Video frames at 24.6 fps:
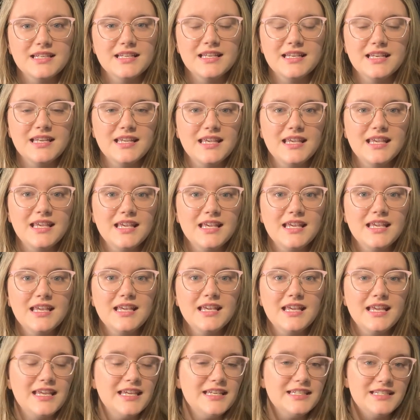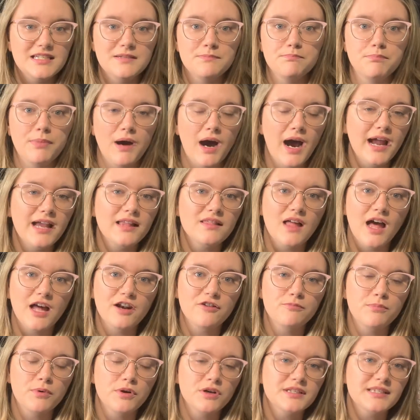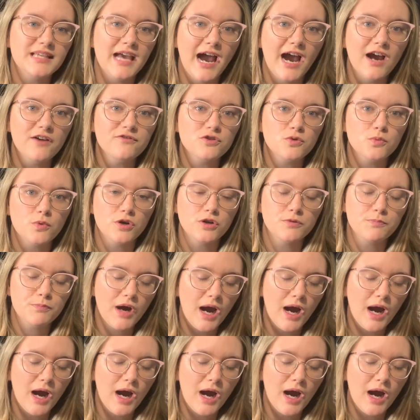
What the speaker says: he didn't buy a lot of books afterward,